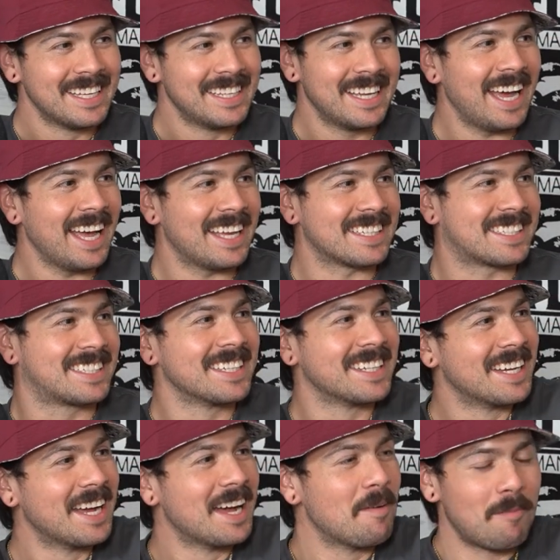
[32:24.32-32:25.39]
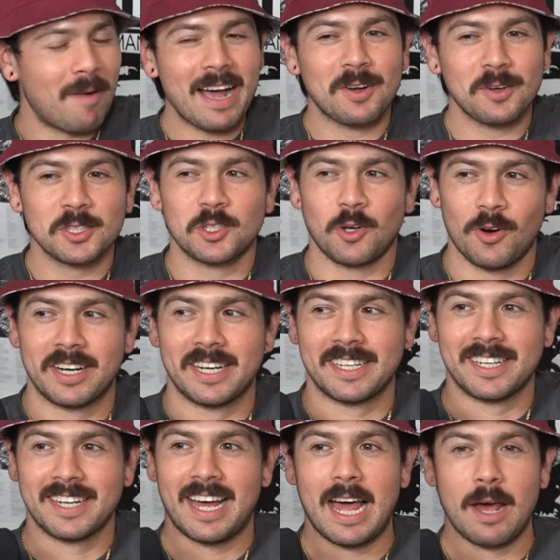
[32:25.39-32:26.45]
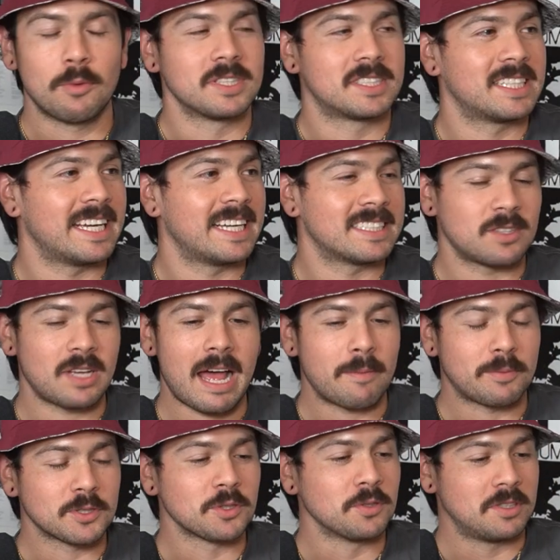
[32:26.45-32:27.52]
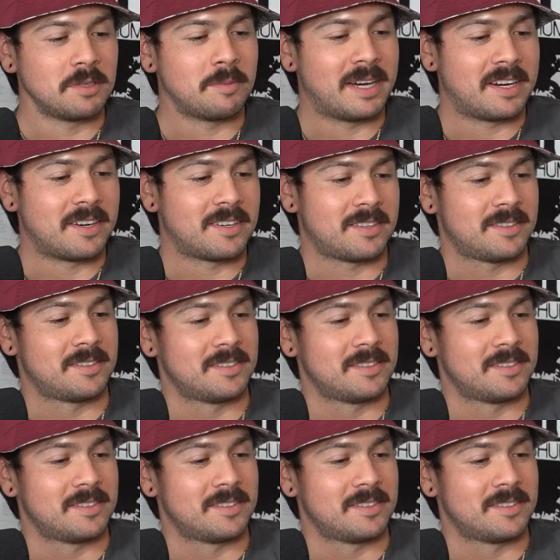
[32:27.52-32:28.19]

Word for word: Yes. Yeah. Michael Jordan, I would say, is absolutely better.